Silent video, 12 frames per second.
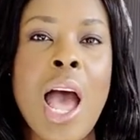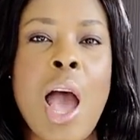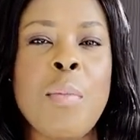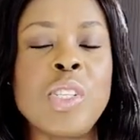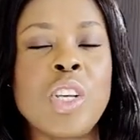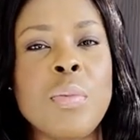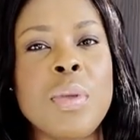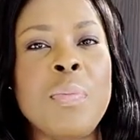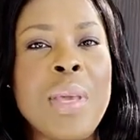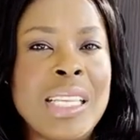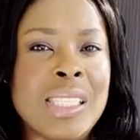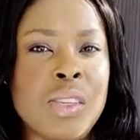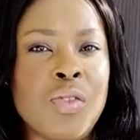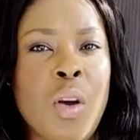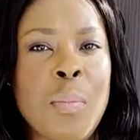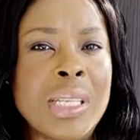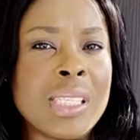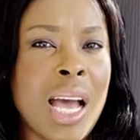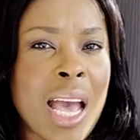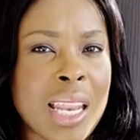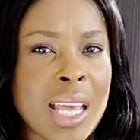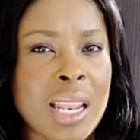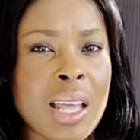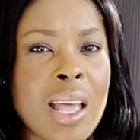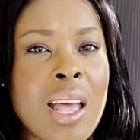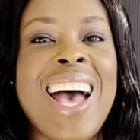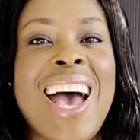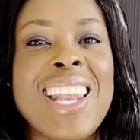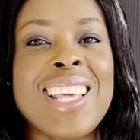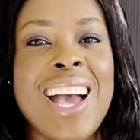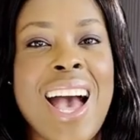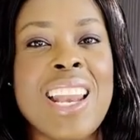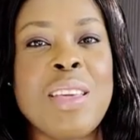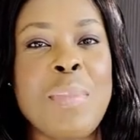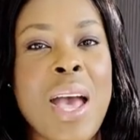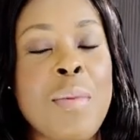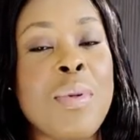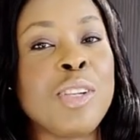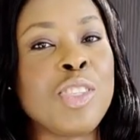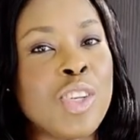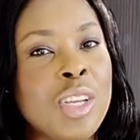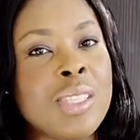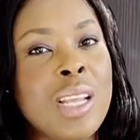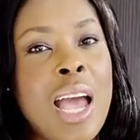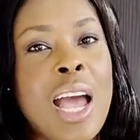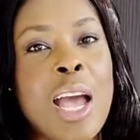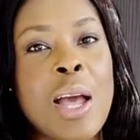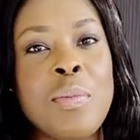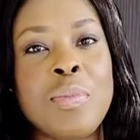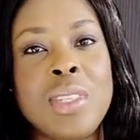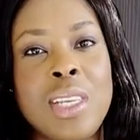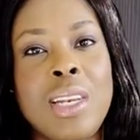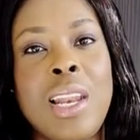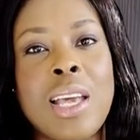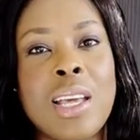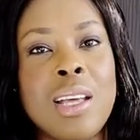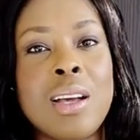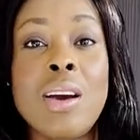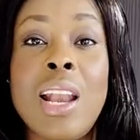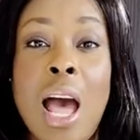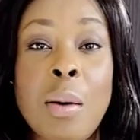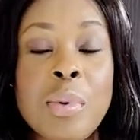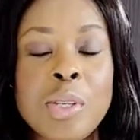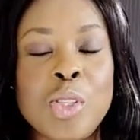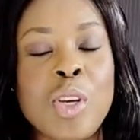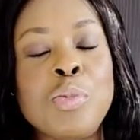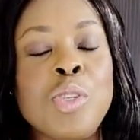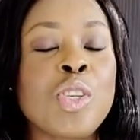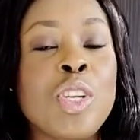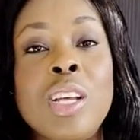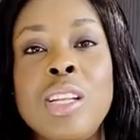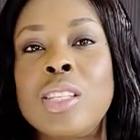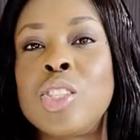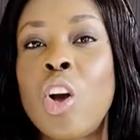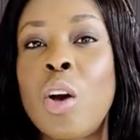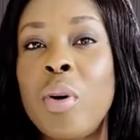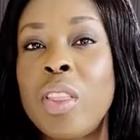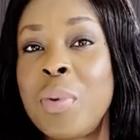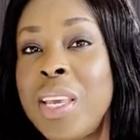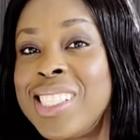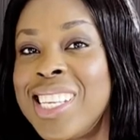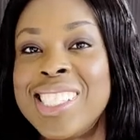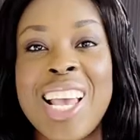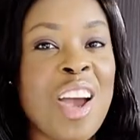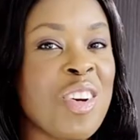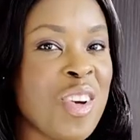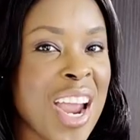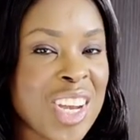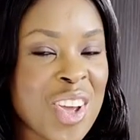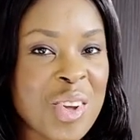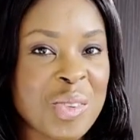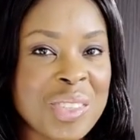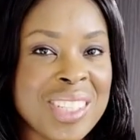It's going to be pieces from Missguided and CARLI BYBEL just did like a collab. So I'm just going to talk about the pieces right now.